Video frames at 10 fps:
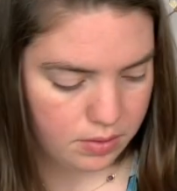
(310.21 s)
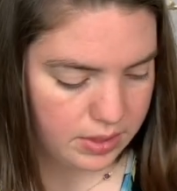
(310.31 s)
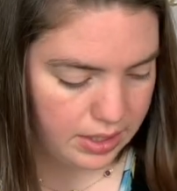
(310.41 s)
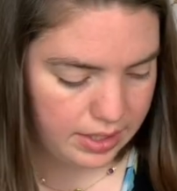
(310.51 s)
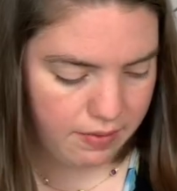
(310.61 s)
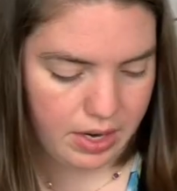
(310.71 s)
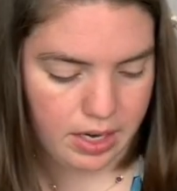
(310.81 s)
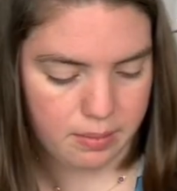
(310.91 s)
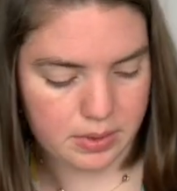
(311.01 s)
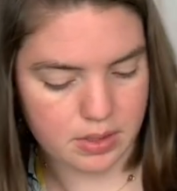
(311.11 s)
Is that 7
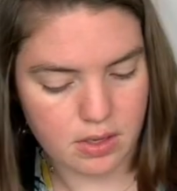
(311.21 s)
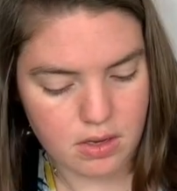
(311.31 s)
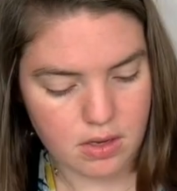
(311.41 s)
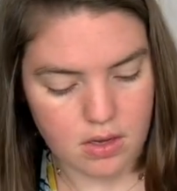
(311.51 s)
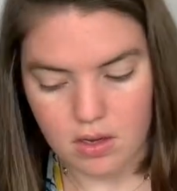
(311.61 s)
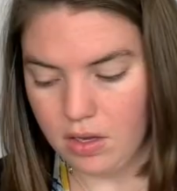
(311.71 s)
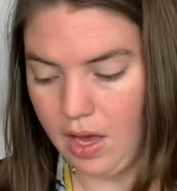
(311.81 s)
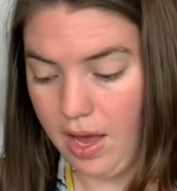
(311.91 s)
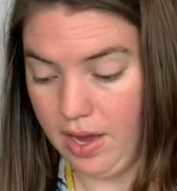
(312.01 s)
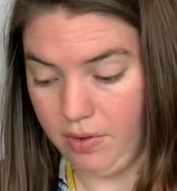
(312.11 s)
items?
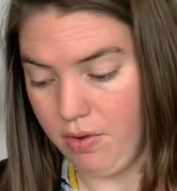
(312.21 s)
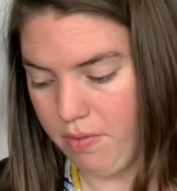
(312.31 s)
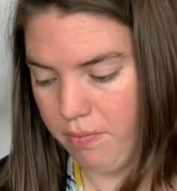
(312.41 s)
I don't